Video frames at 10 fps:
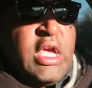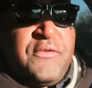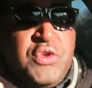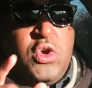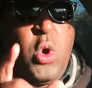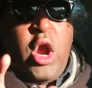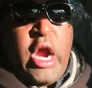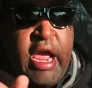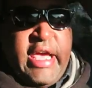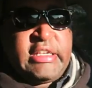if you
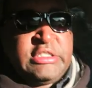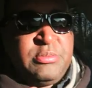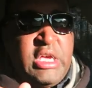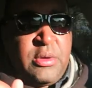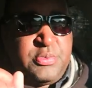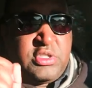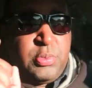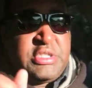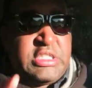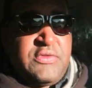are asking me a
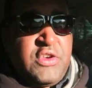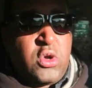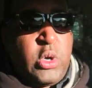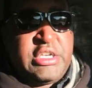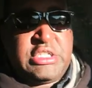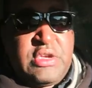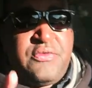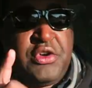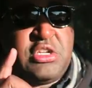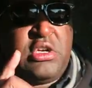specific
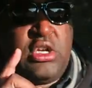question for the